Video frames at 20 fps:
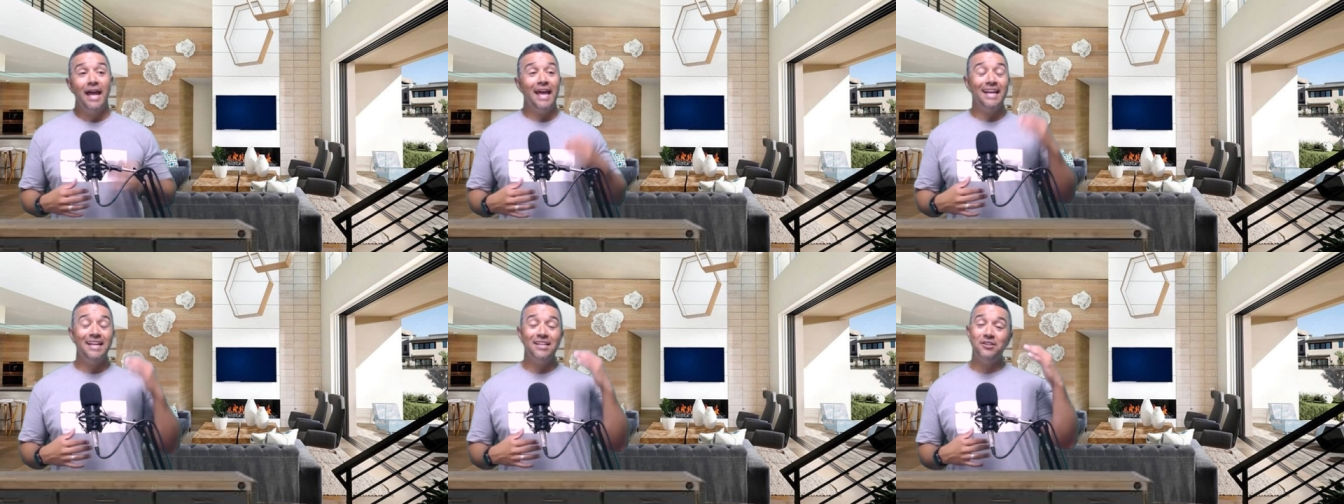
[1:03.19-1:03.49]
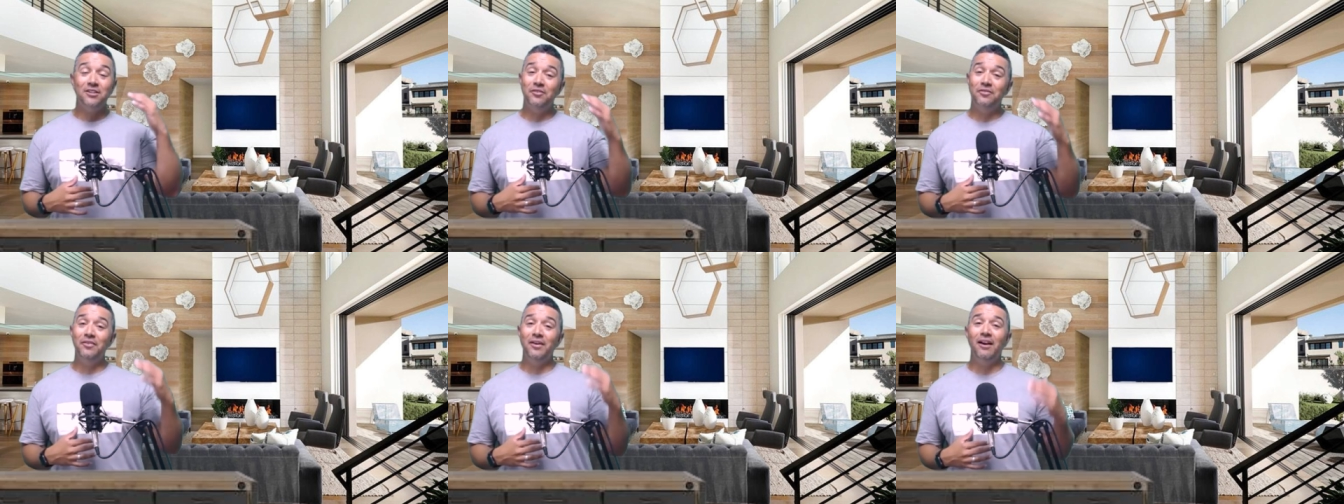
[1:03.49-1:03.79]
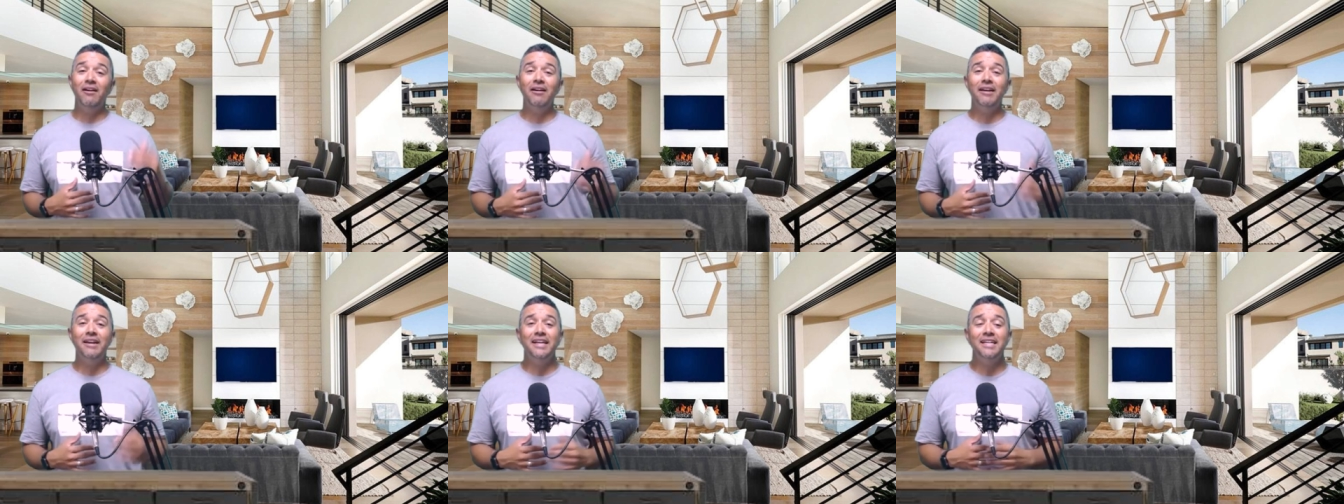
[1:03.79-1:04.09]
and it's
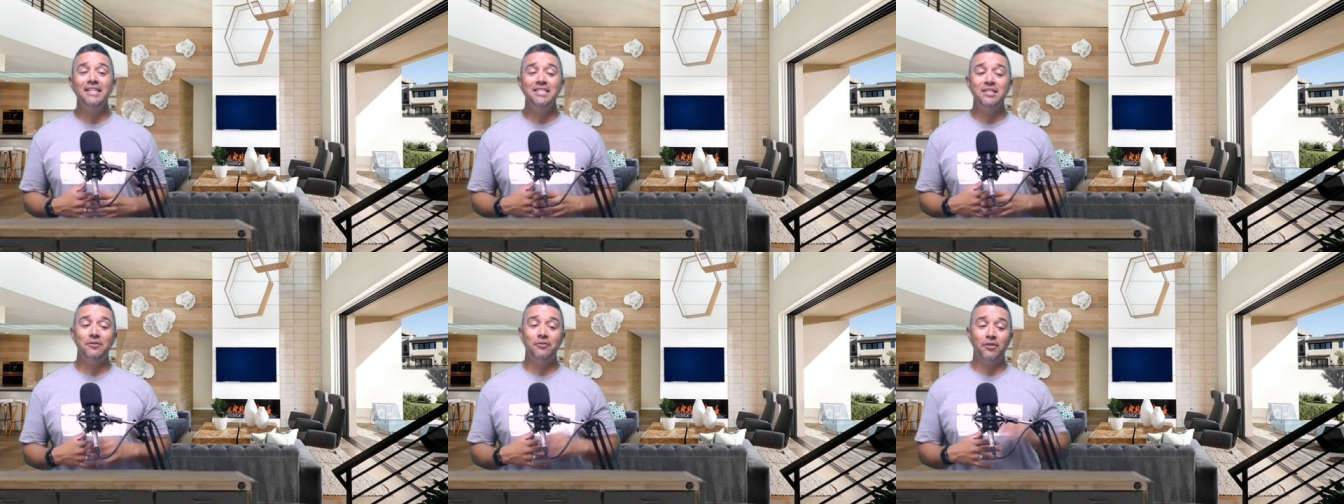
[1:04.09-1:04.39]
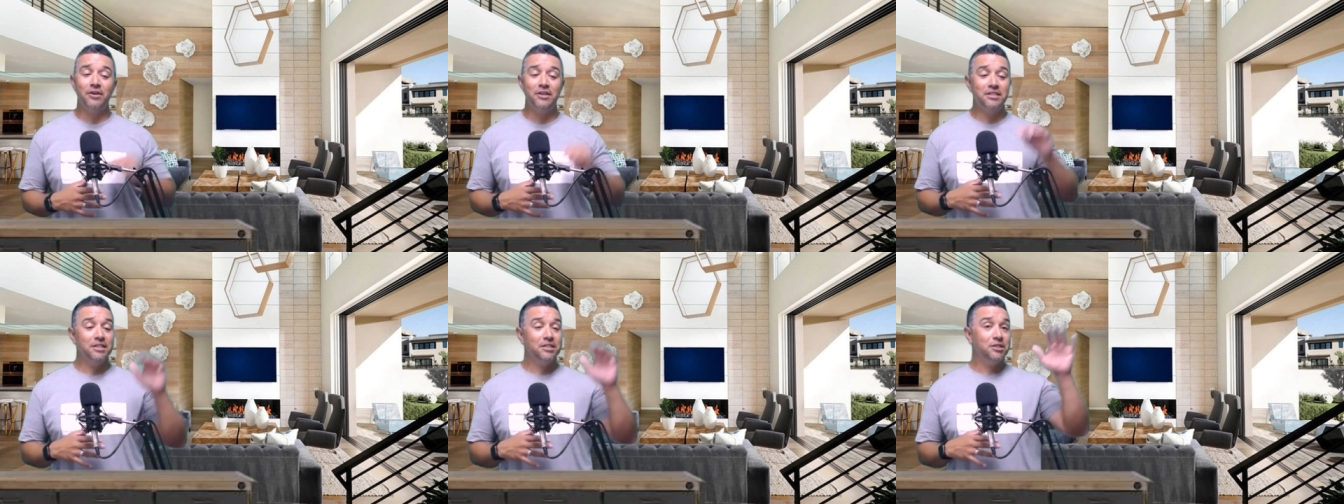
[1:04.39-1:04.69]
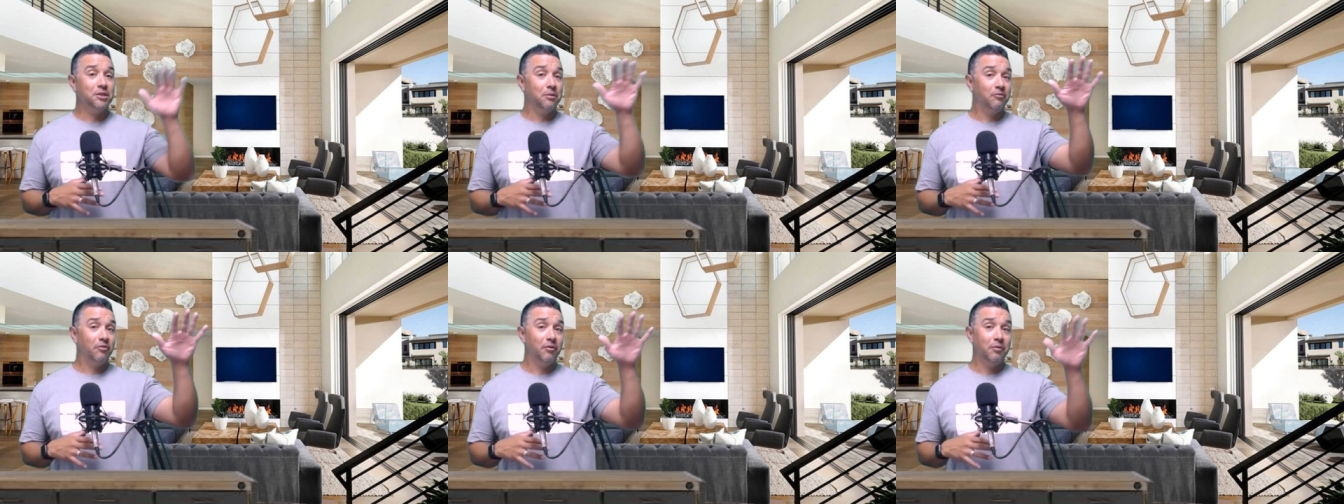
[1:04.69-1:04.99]
very easy for us to
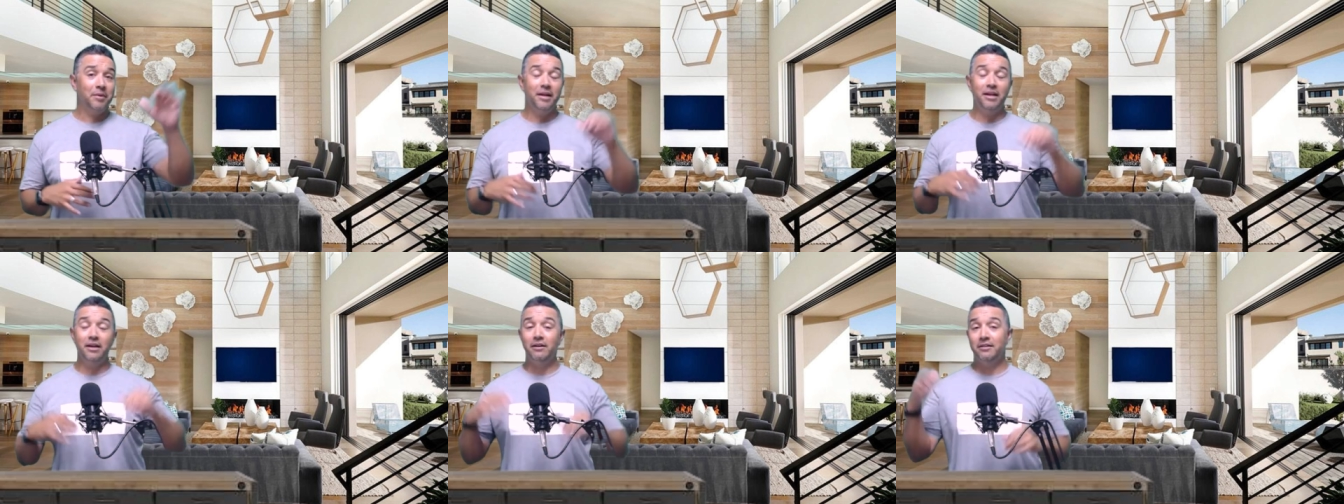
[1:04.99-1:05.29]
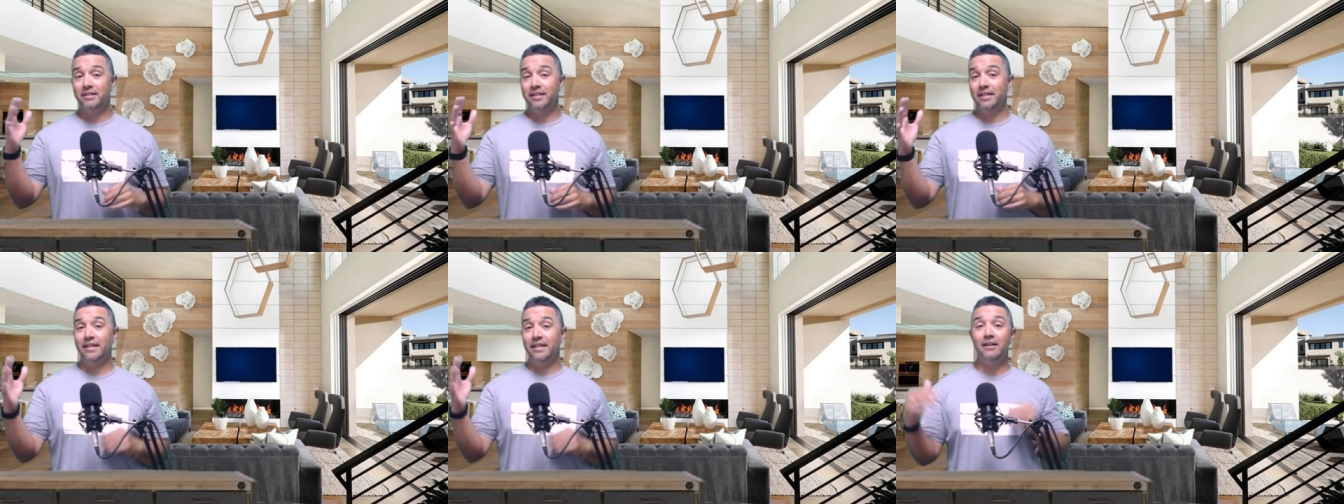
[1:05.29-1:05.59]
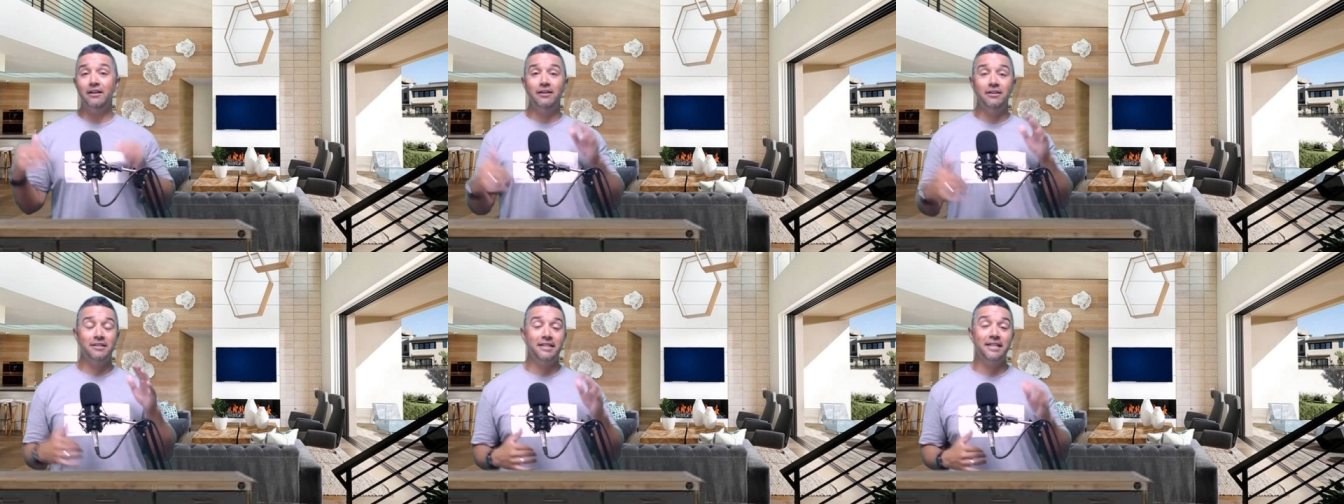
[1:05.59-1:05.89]
jump from here to
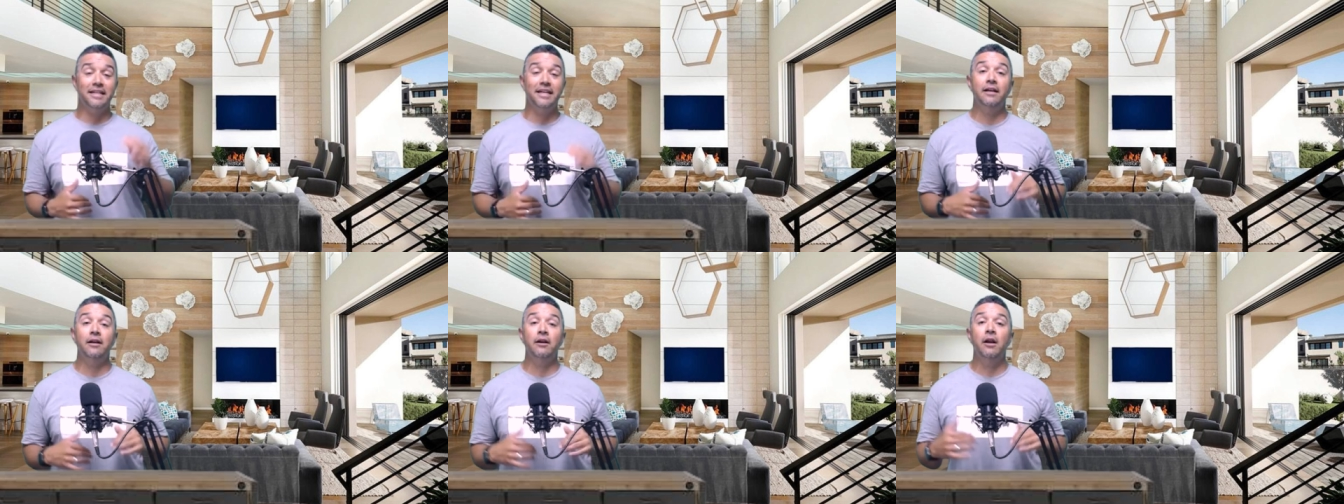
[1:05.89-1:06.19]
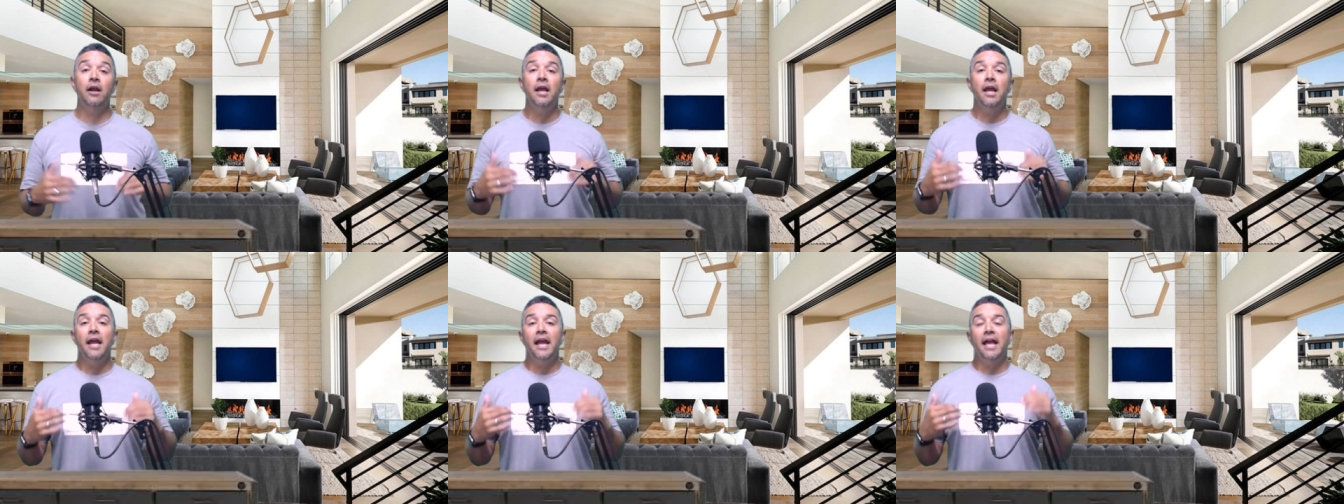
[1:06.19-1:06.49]
here and to here.